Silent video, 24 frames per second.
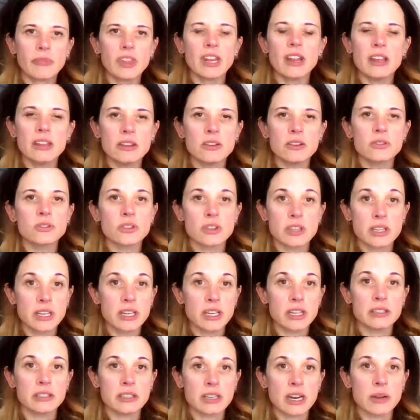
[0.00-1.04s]
and those are the
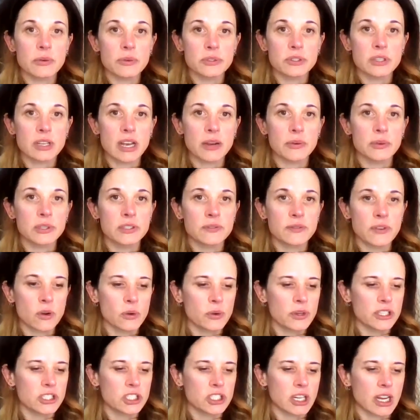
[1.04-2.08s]
kids that I was
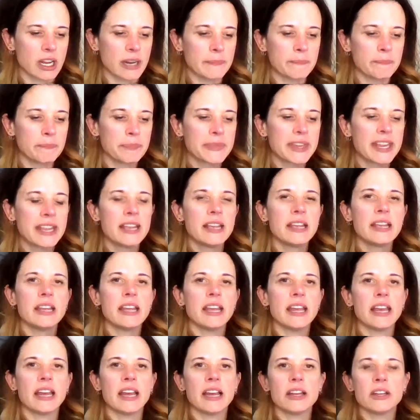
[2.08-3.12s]
focused on.
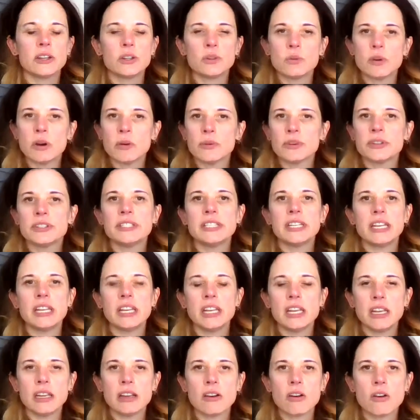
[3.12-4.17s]
And what we're
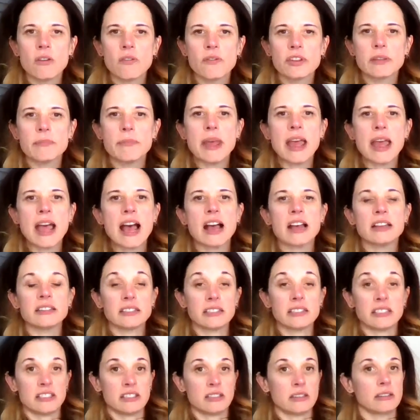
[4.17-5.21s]
seeing over the
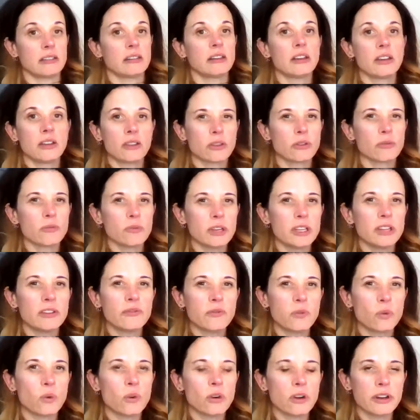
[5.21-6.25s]
past 3,
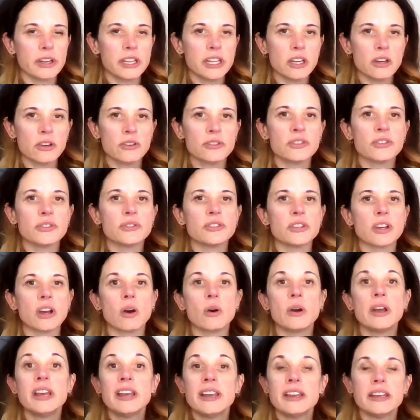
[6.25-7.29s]
4 years or
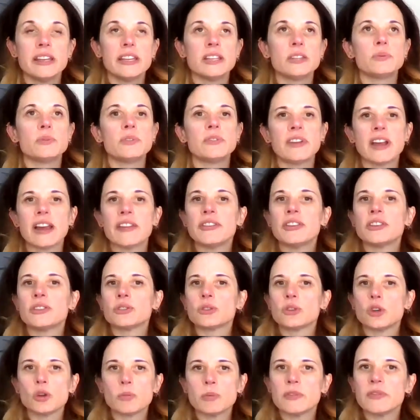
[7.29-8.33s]
so is we've got this
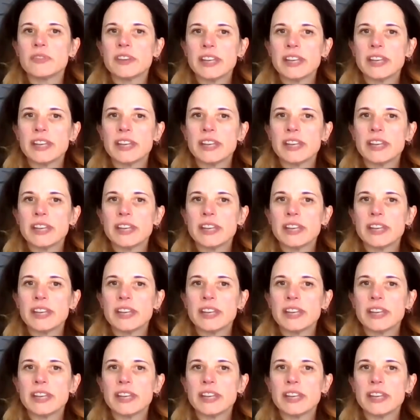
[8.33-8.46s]
group of